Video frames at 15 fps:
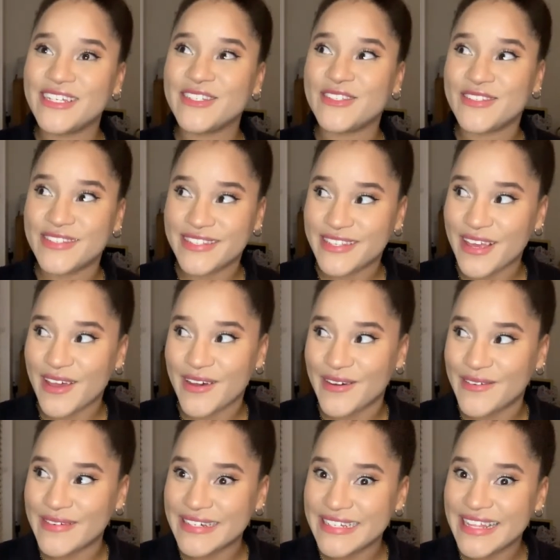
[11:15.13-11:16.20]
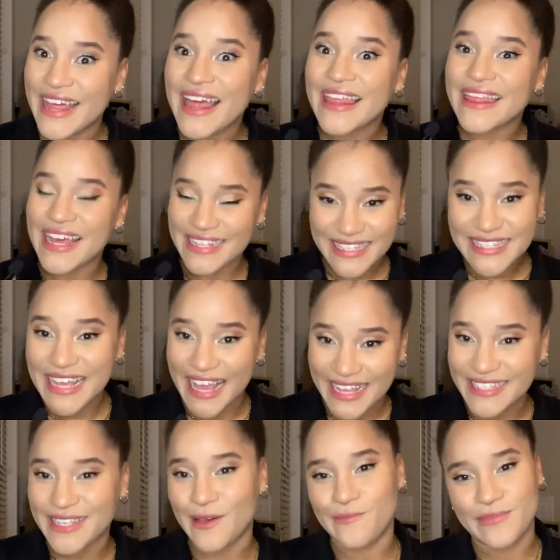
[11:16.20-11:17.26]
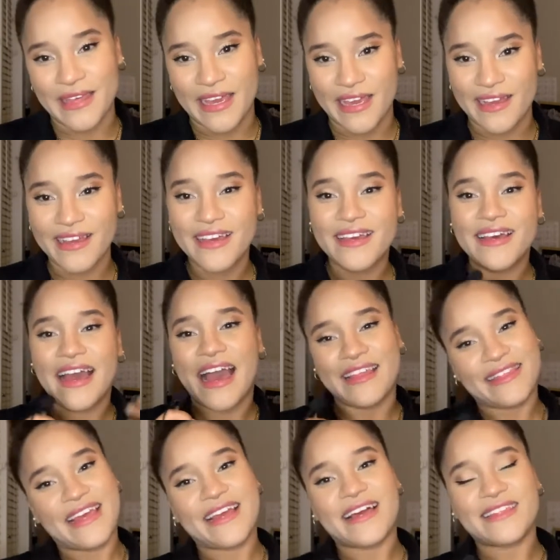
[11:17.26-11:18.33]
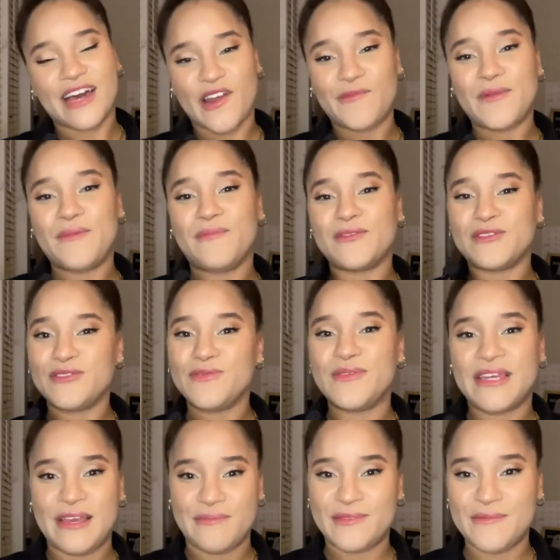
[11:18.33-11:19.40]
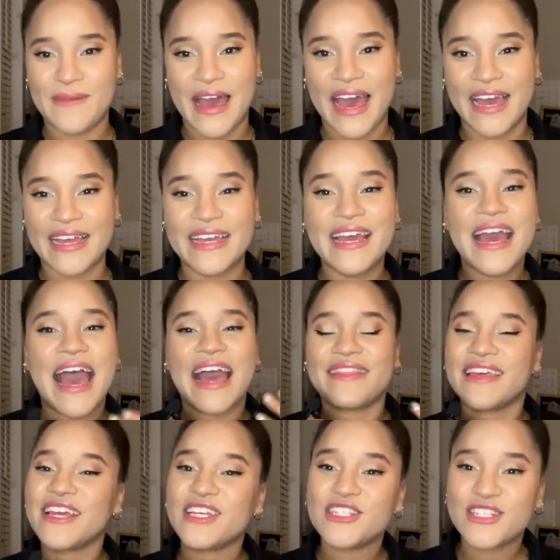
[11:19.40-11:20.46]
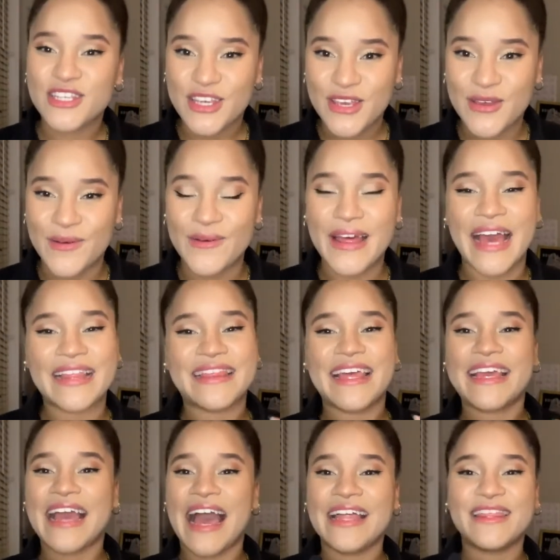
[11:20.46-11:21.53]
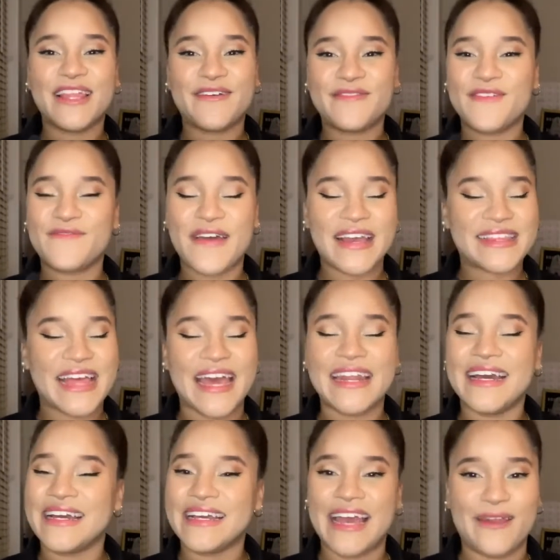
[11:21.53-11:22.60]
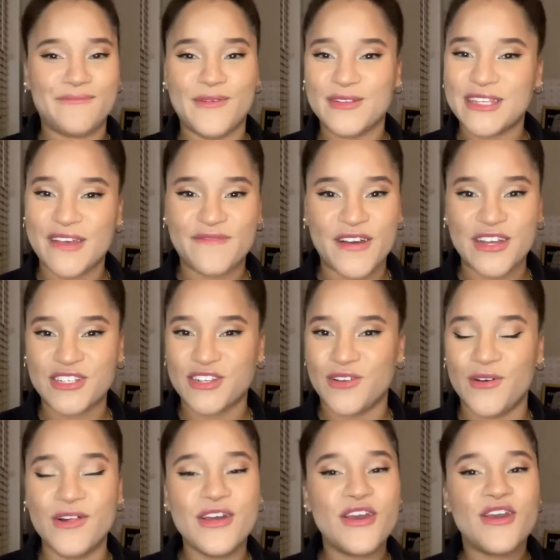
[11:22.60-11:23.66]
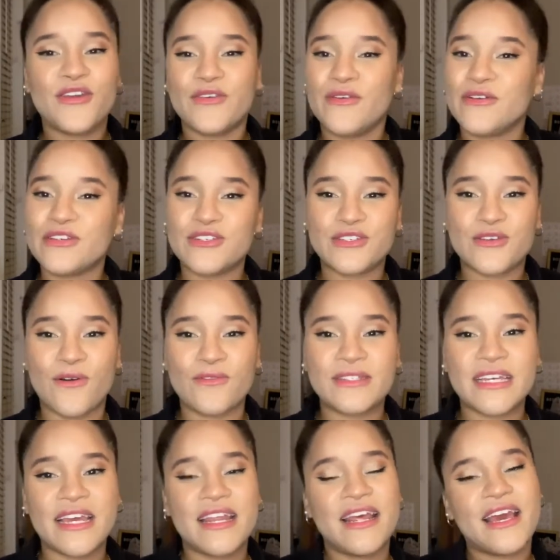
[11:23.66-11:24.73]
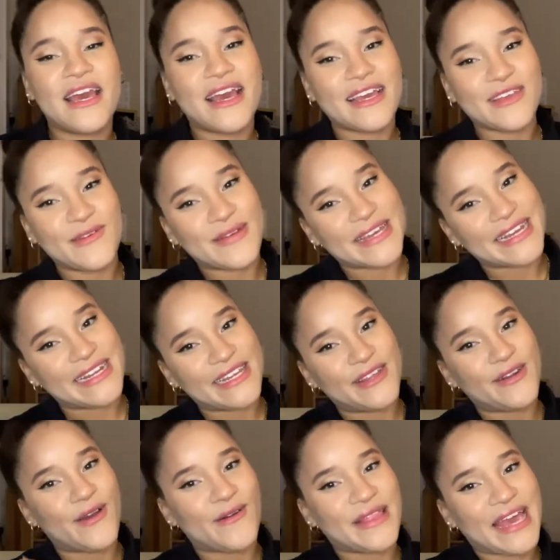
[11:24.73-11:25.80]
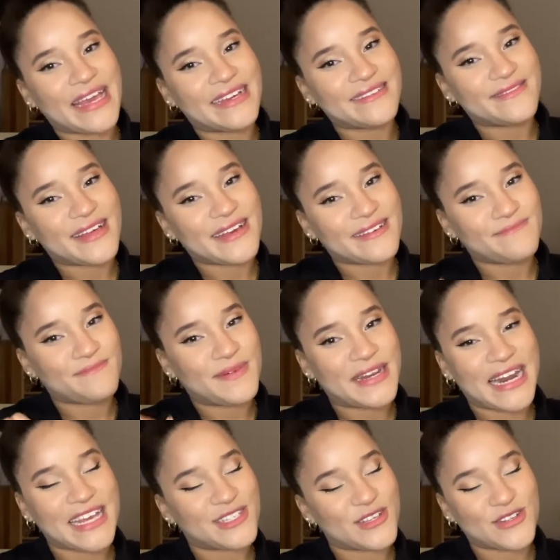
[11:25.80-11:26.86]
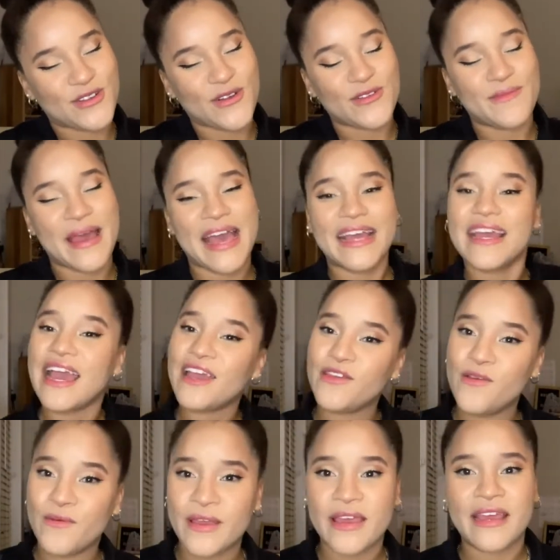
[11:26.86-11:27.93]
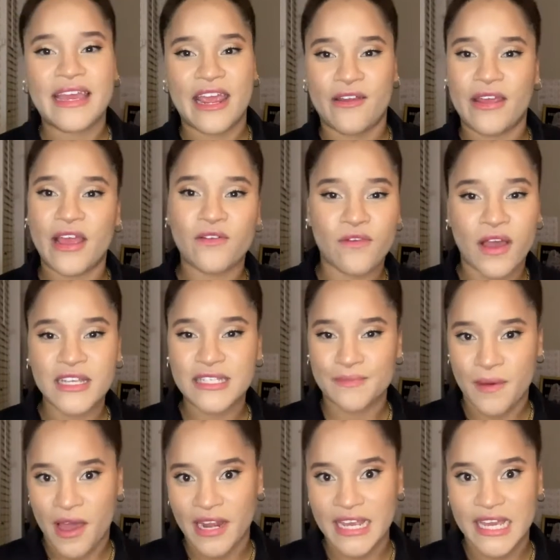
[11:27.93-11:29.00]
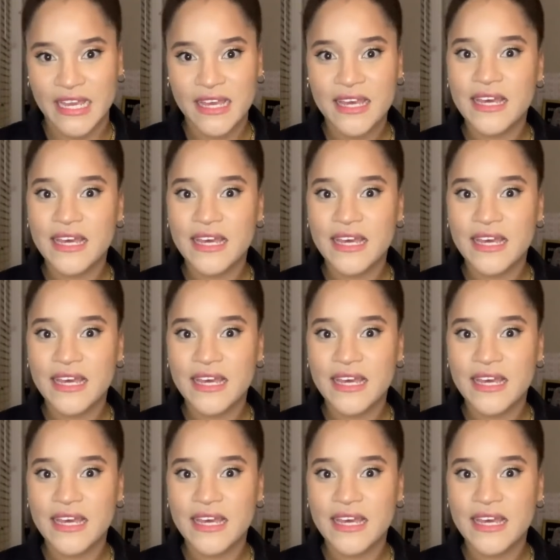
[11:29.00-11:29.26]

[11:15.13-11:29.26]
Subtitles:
So that's saying something. I think a lot of people do keep the bag. I think it's cute. I think I love the fact that, again, multifunctional. You could just hold it. You can, you know, like, put it as a shoulder bag, and you can carry across the body.